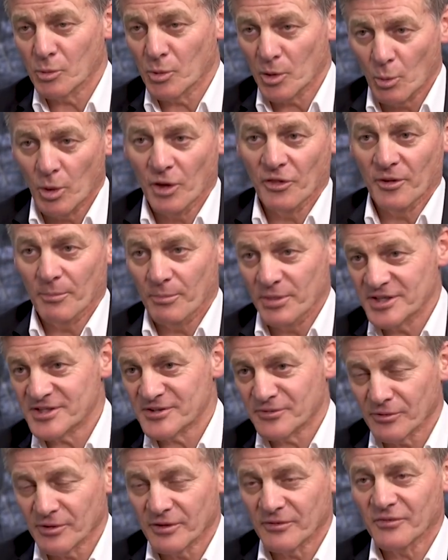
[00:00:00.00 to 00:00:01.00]
We want the
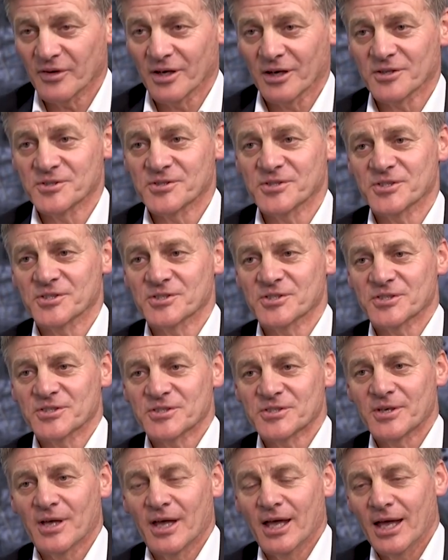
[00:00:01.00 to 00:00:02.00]
best for our fellow
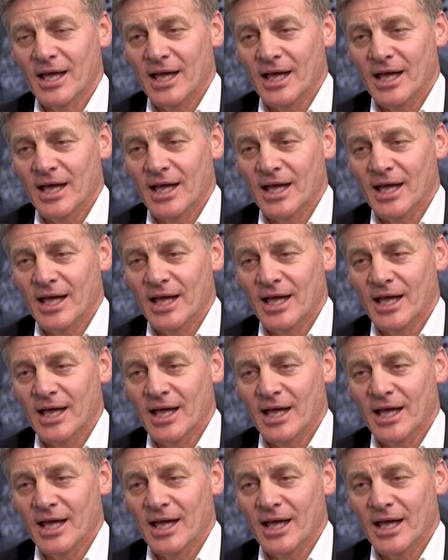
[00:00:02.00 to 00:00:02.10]
citizens.